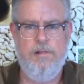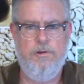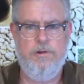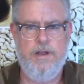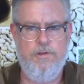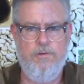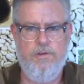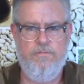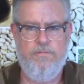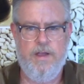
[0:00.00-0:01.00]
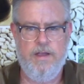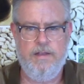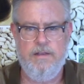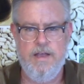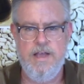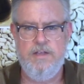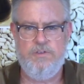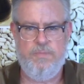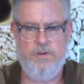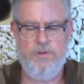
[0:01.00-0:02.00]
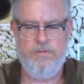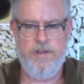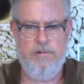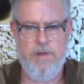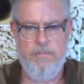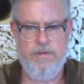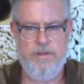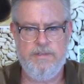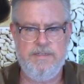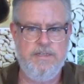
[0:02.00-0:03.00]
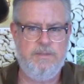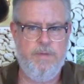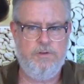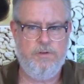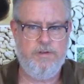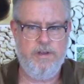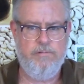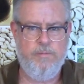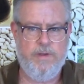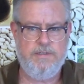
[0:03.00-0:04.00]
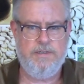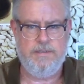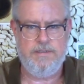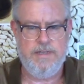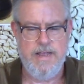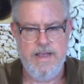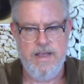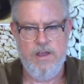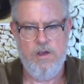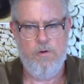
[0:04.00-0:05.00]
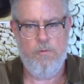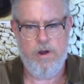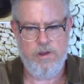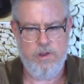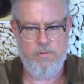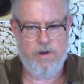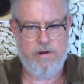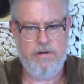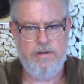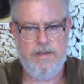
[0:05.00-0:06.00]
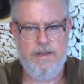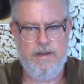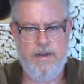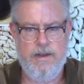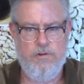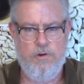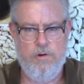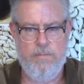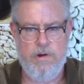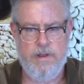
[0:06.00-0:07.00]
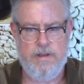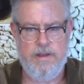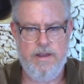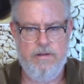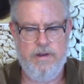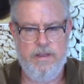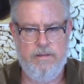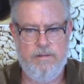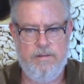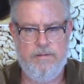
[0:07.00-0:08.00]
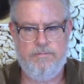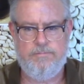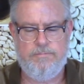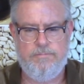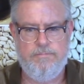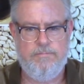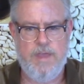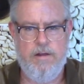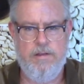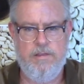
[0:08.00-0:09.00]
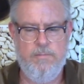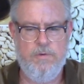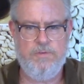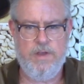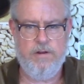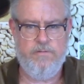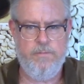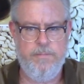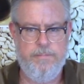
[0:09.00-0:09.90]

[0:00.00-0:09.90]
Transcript: learn how you can find specialty arabicas and specialty robustas where you are in, in your market and how to get how to get the most out of them.